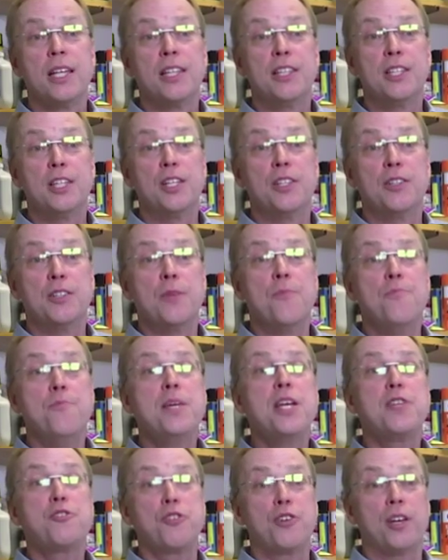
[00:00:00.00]
the, the
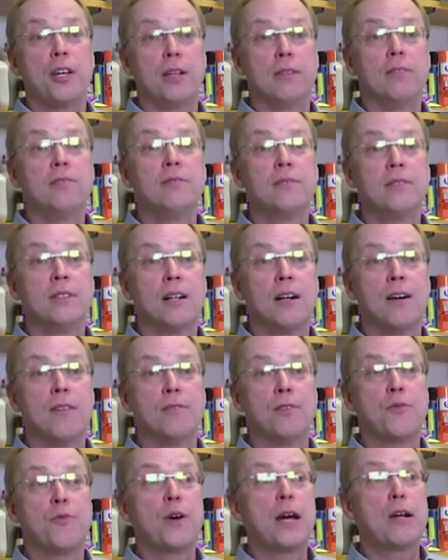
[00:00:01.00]
mission
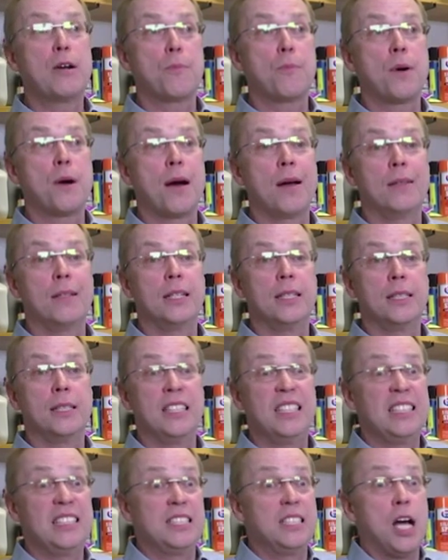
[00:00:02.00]
of a fighter pilot
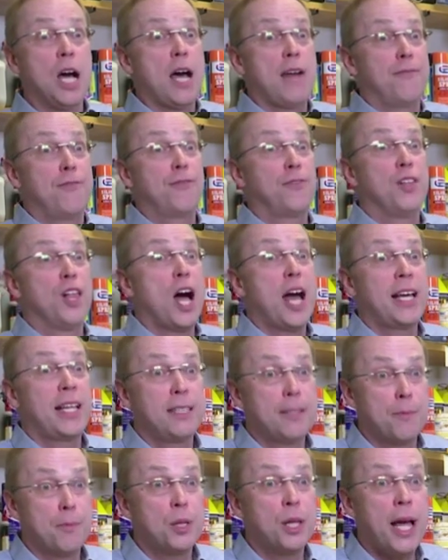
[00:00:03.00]
is not
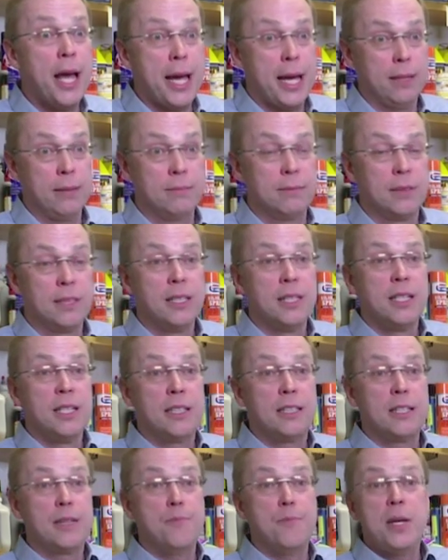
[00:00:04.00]
flying the plane.
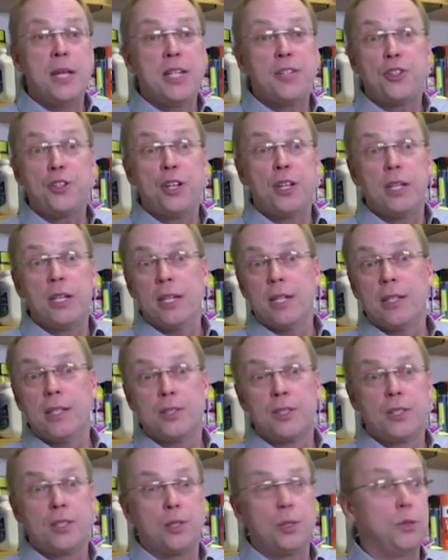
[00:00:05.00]
The mission
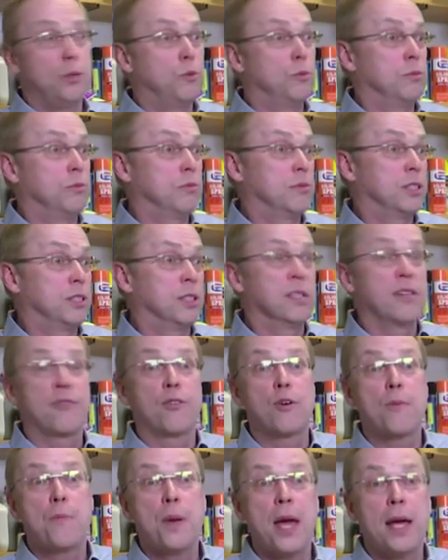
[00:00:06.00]
is to
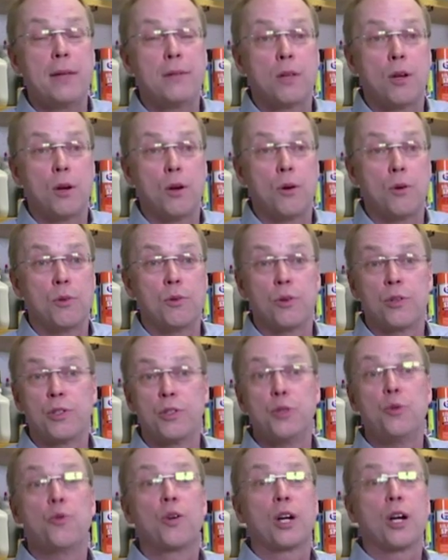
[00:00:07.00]
deliver a payload or
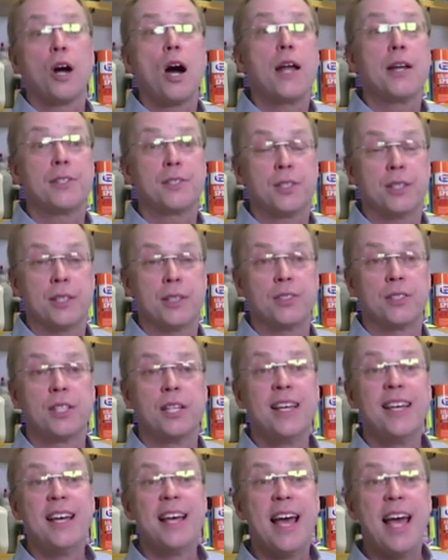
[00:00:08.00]
do reconnaissance.
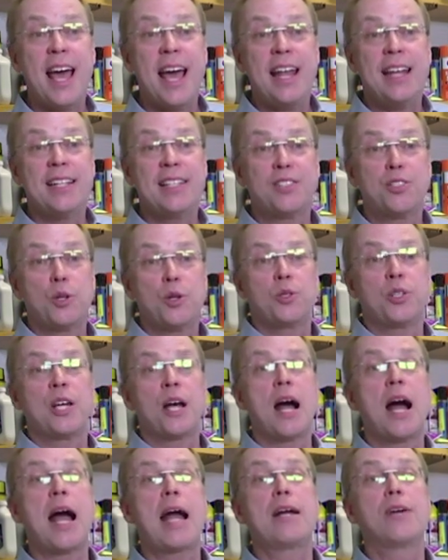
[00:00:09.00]
And it's those
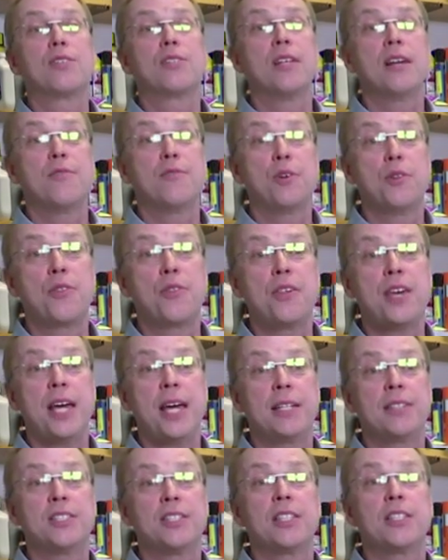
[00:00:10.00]
higher level
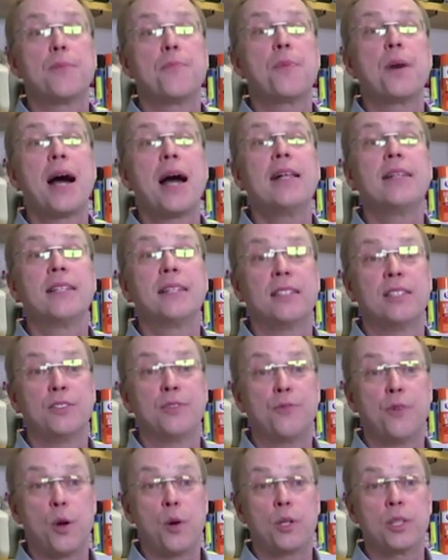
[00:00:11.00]
things that the pilot is
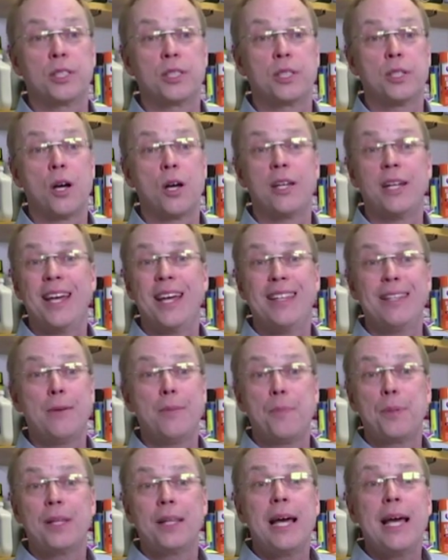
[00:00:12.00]
focused on. And the
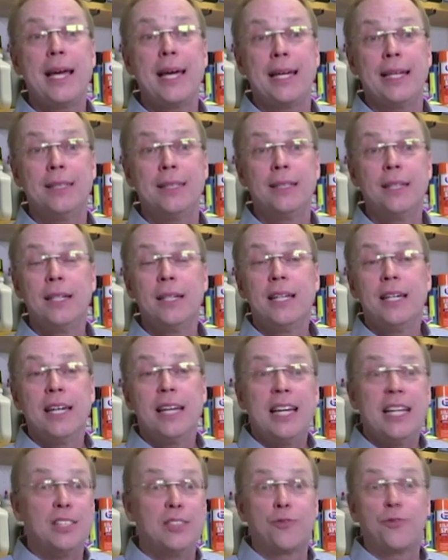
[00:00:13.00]
plane
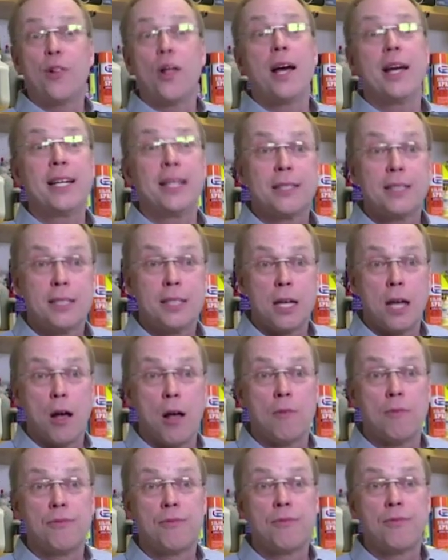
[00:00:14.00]
is flying
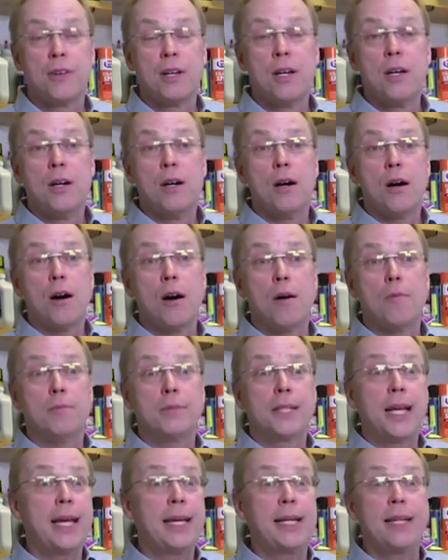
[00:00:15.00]
itself, um,
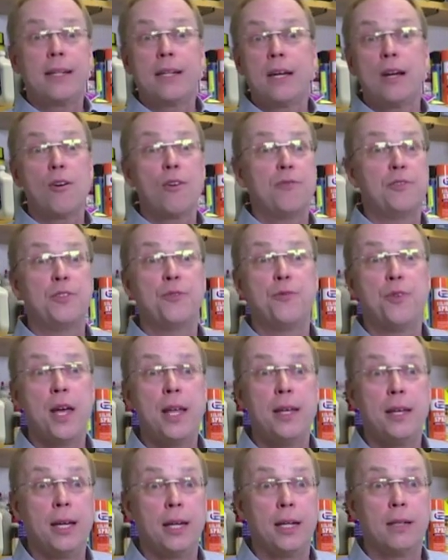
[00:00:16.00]
taking care of
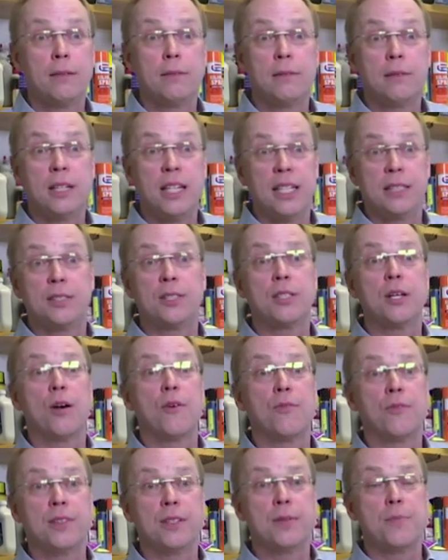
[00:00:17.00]
defending
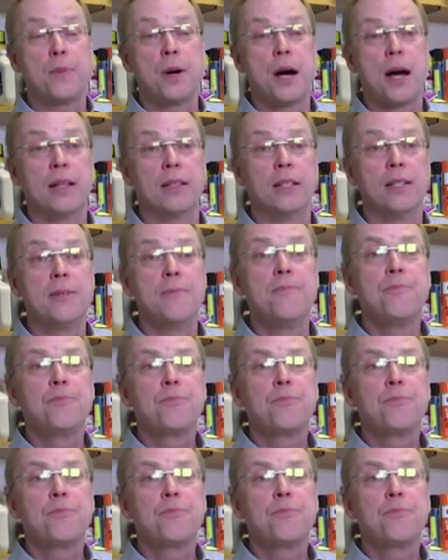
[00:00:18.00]
itself and the pilot.